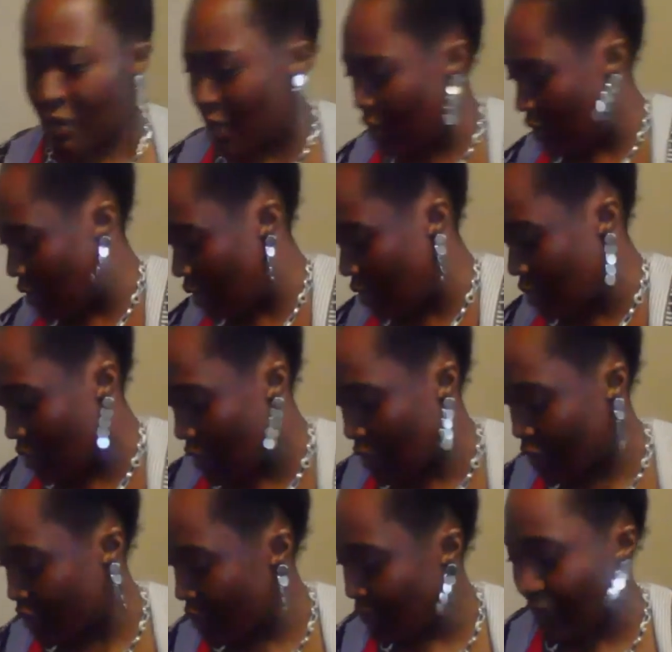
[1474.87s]
and and and,
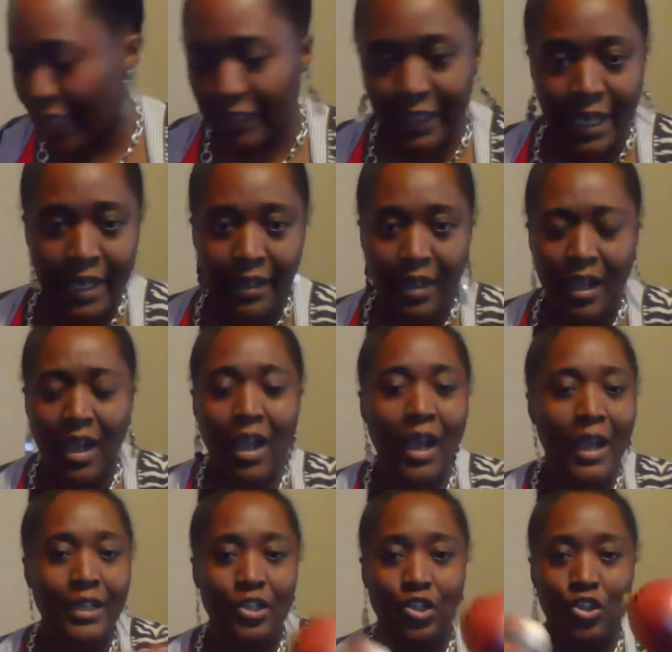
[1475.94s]
and stuff like that.
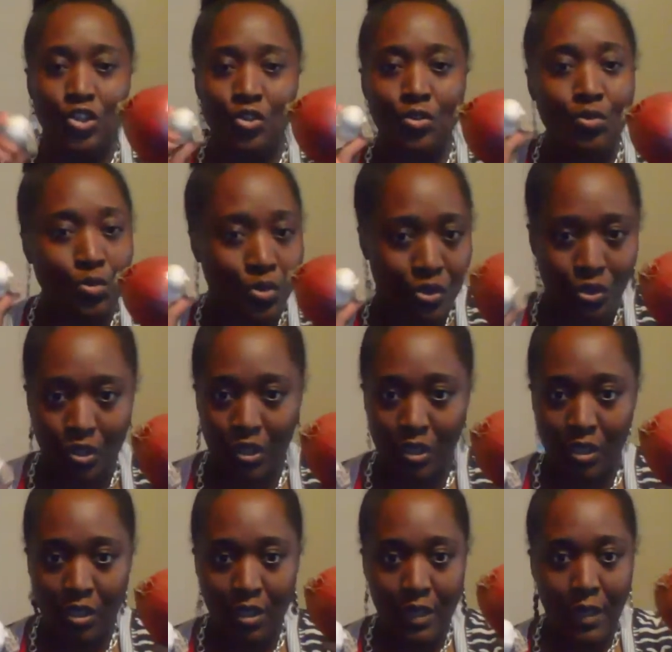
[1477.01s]
I juice
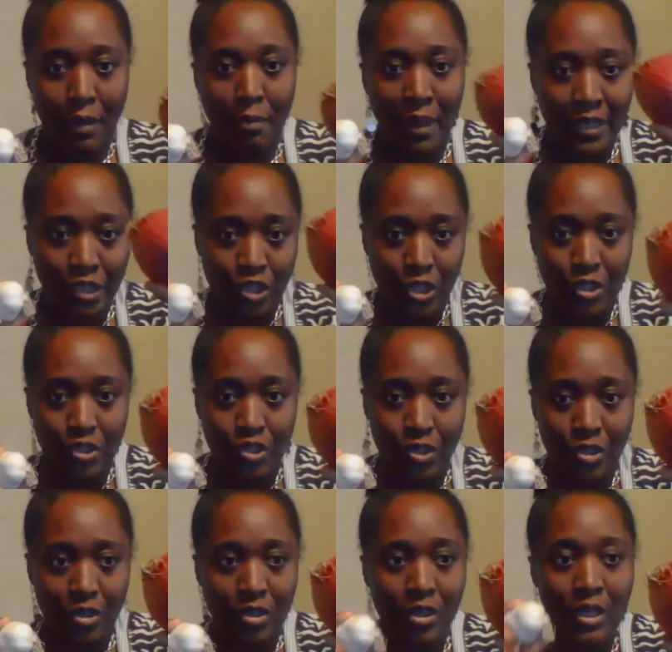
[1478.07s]
my
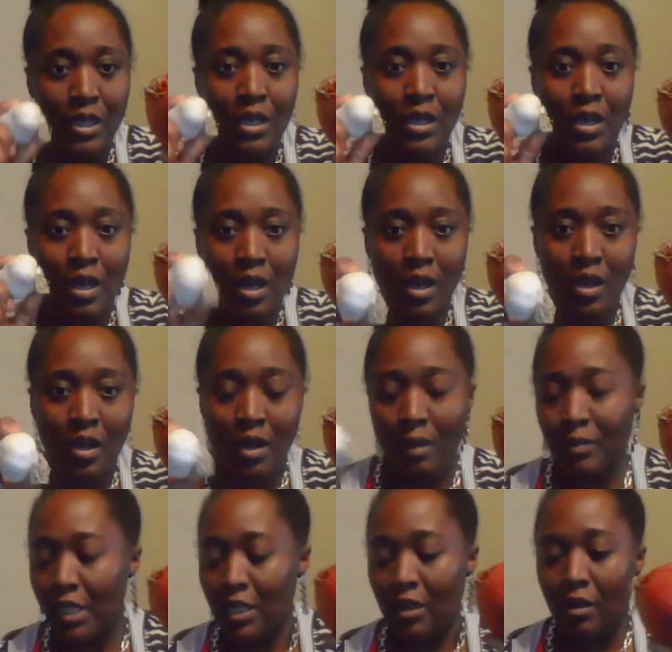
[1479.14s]
ginger. Uh,
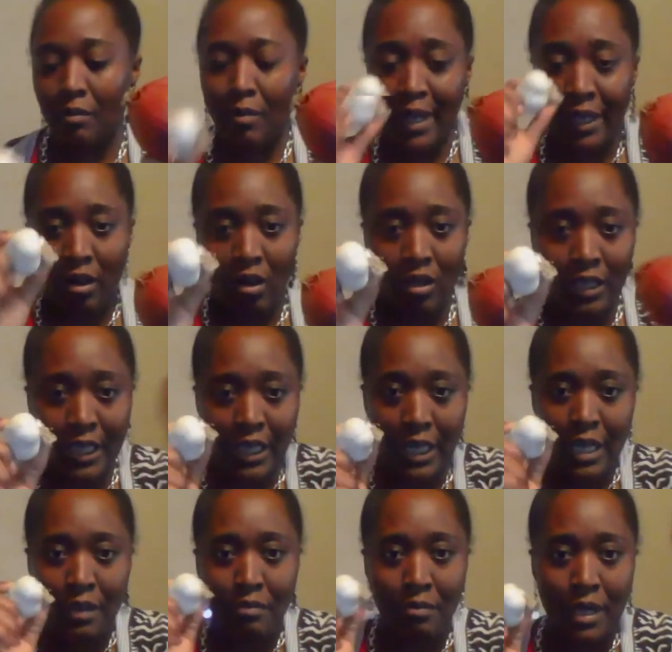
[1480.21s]
I mean, uh, my garlic
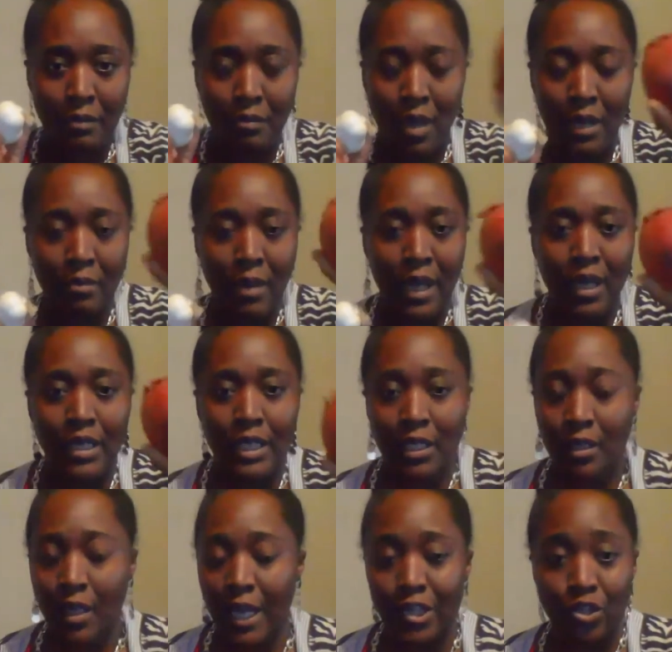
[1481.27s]
and, and my, my
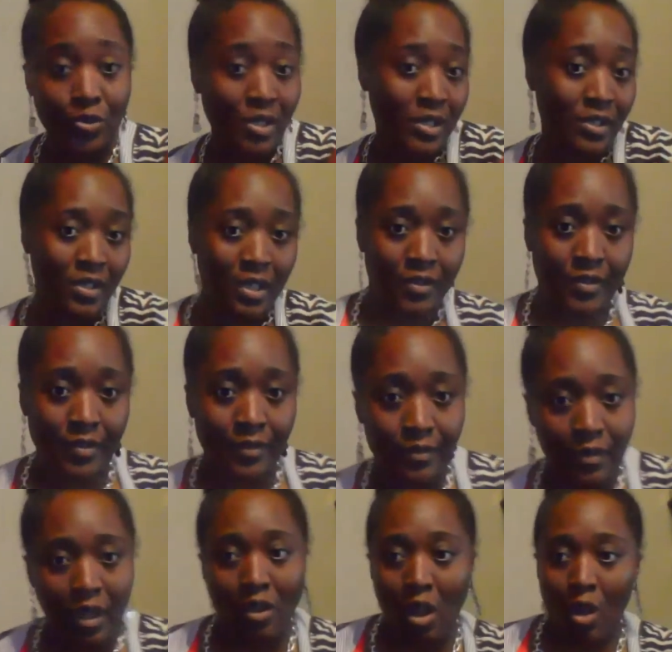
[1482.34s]
onion. I juice these
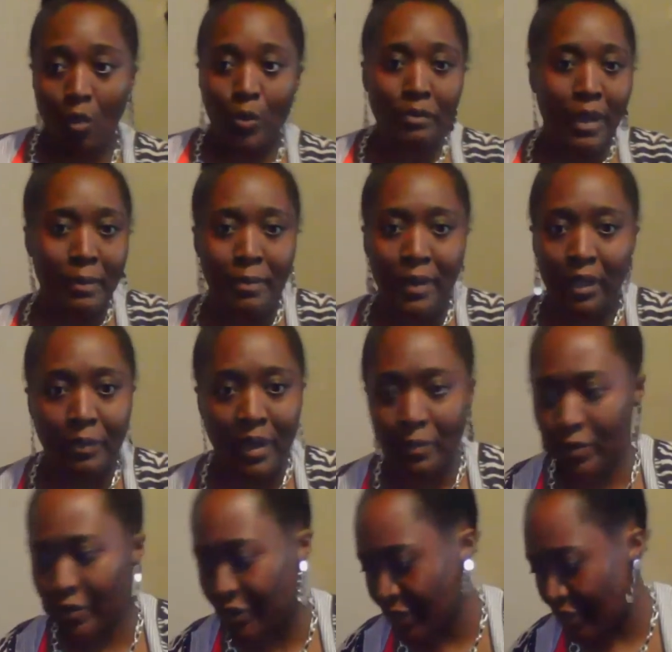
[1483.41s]
things along with my bell
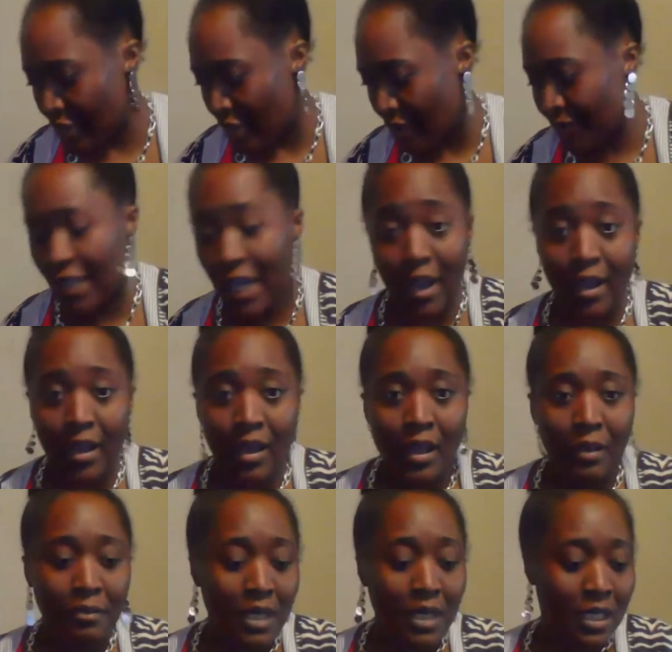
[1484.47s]
peppers and stuff. Yeah,
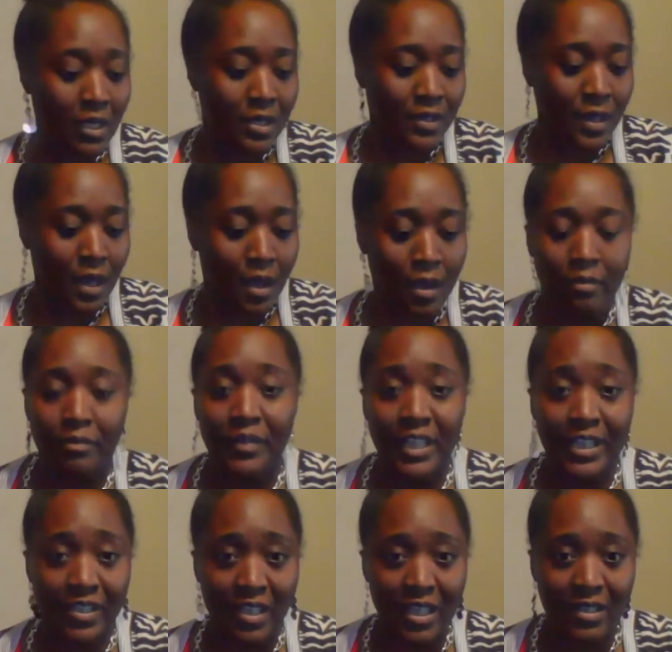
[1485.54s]
because um,
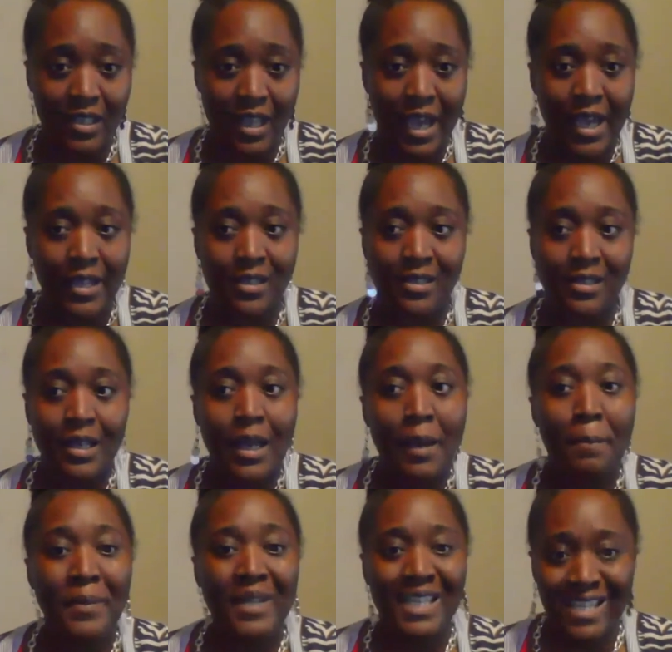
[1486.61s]
these things has
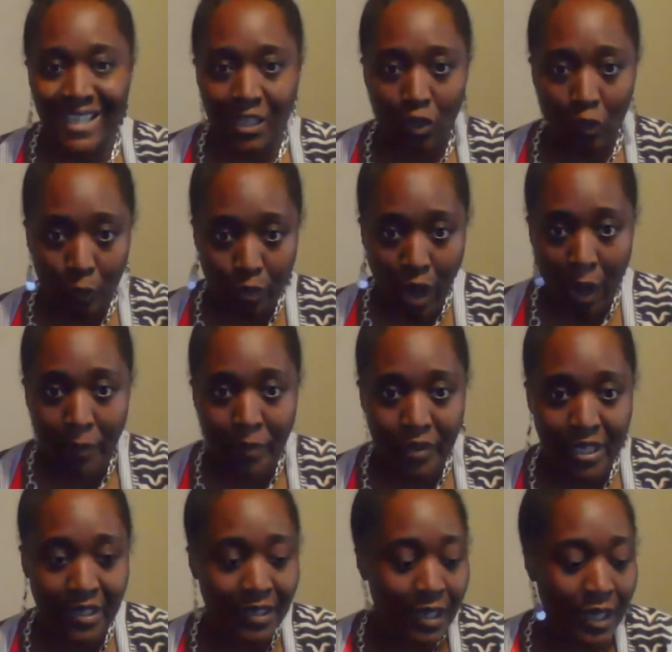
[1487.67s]
medicinal
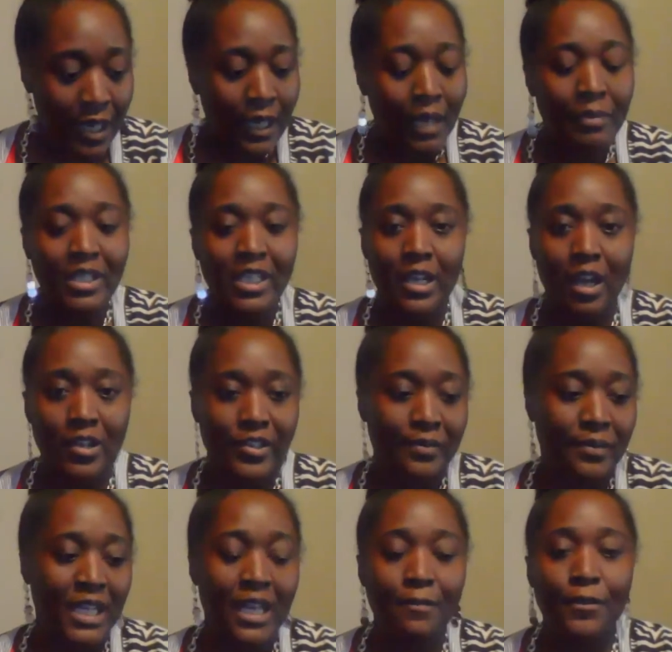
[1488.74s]
properties. Let me tell y'all
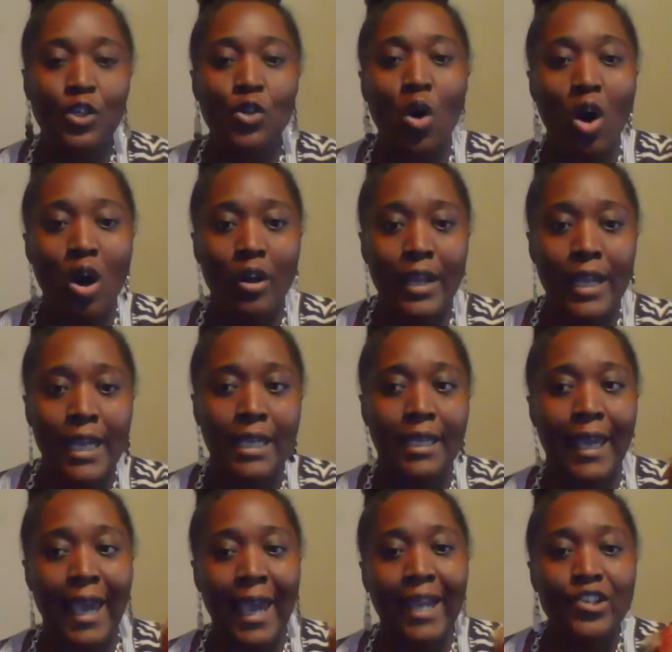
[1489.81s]
something. If you are a
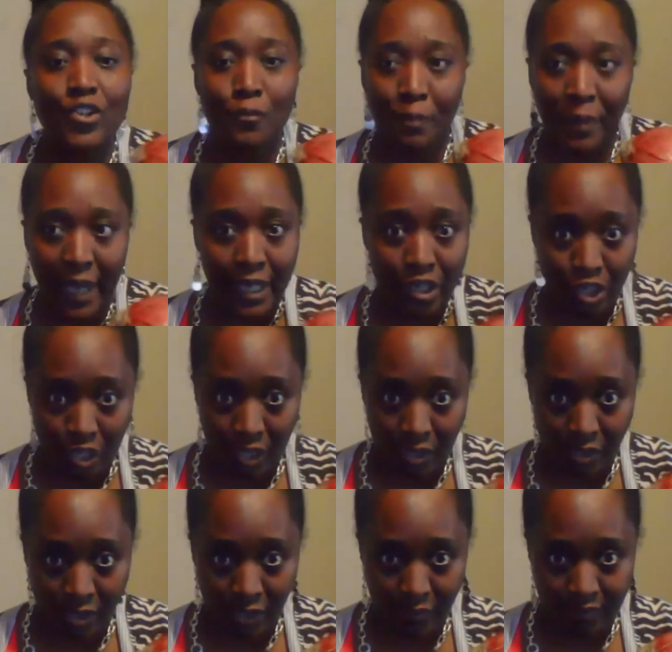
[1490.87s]
cancer
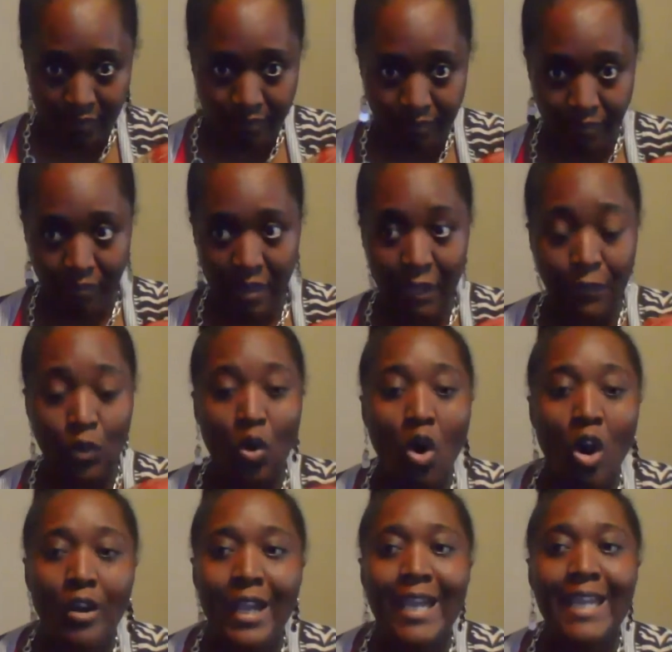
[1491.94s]
patient, if you
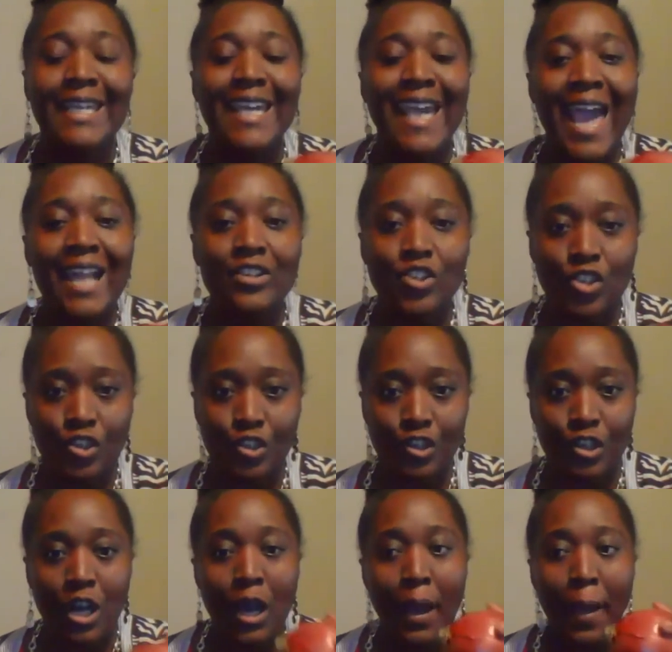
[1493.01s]
are a
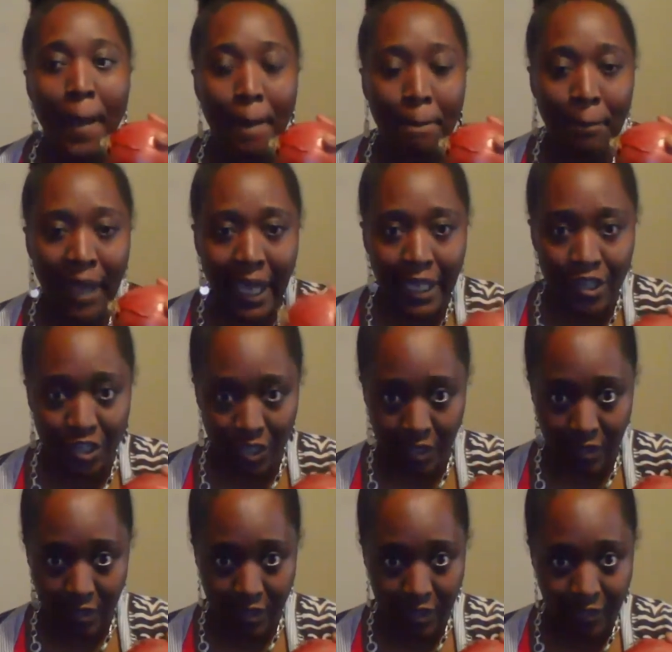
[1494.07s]
cancer
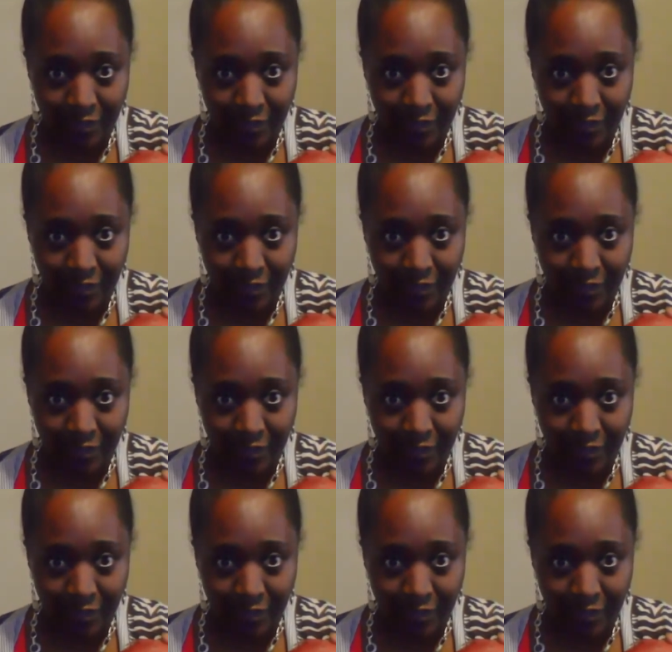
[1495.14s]
patient,